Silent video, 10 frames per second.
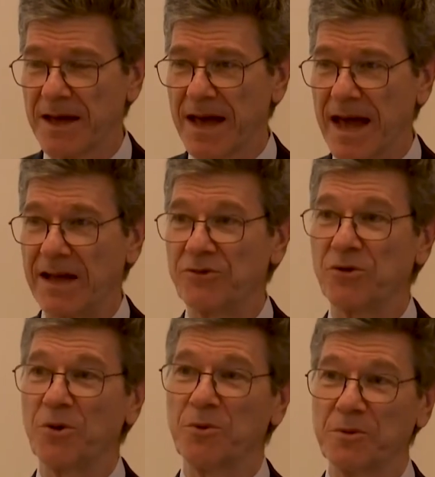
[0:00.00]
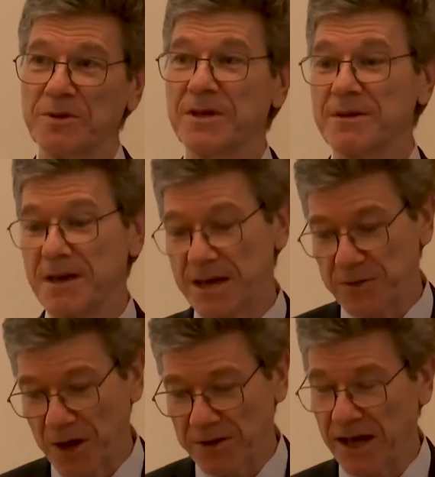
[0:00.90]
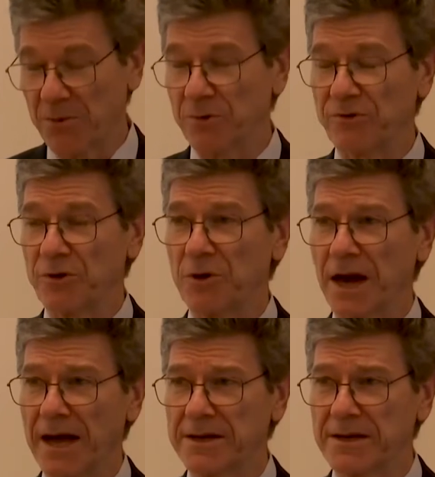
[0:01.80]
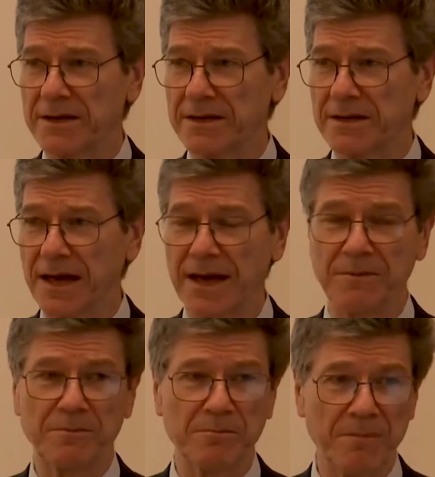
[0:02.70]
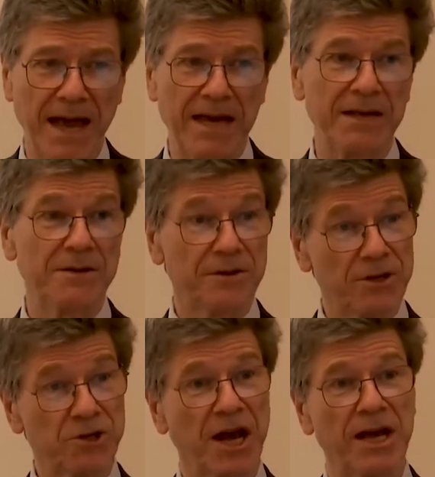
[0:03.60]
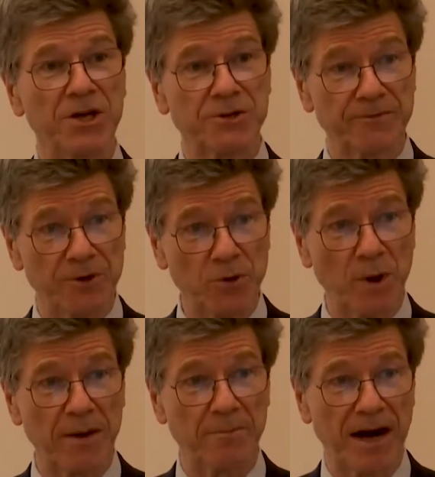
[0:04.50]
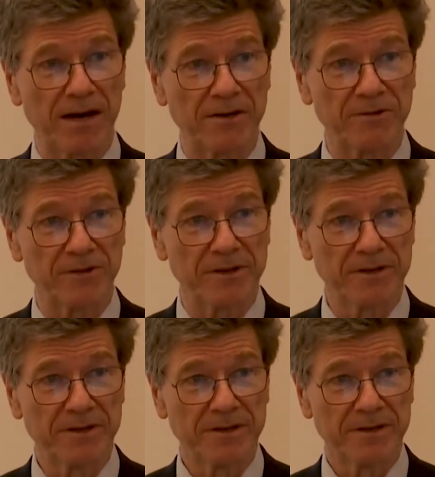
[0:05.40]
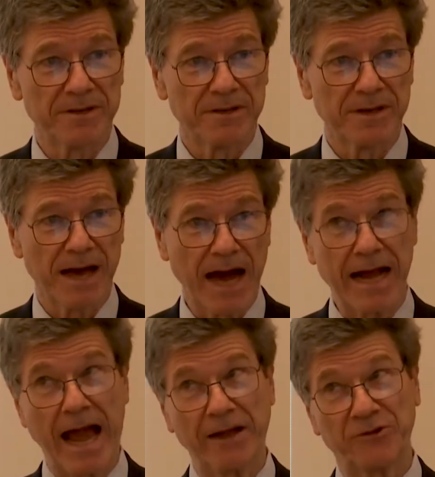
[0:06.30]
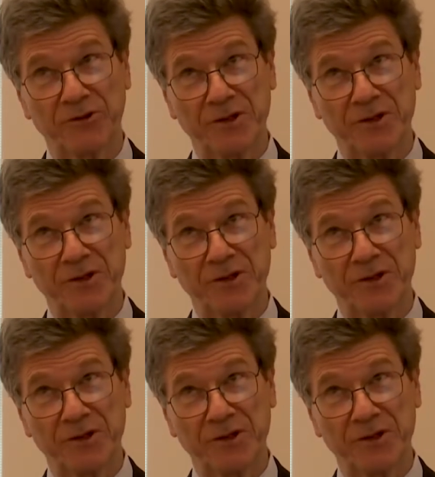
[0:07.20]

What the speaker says: And so he thought that was a good idea and made the change of UN policy against